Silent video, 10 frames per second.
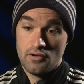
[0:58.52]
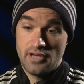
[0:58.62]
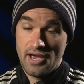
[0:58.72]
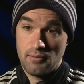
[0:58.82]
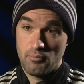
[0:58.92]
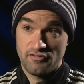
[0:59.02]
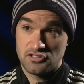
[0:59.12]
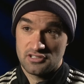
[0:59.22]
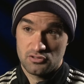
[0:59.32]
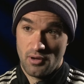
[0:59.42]
Yeah,
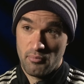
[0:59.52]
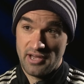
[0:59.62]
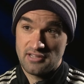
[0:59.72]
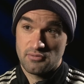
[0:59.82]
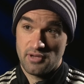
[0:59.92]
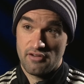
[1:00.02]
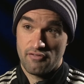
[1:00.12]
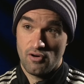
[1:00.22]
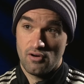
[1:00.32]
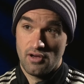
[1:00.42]
obviously that's what I'm paid to be here
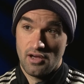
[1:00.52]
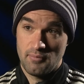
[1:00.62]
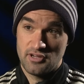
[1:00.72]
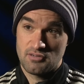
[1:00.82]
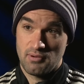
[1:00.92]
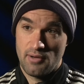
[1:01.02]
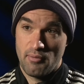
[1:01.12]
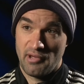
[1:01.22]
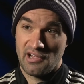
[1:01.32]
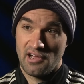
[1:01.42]
for. I'm here to play when
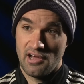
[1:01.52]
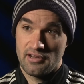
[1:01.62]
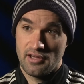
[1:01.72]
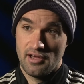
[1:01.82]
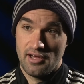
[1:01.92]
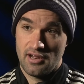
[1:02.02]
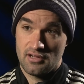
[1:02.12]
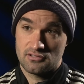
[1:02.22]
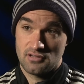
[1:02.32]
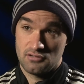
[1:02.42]
Ben can't, and
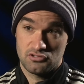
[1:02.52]
I'll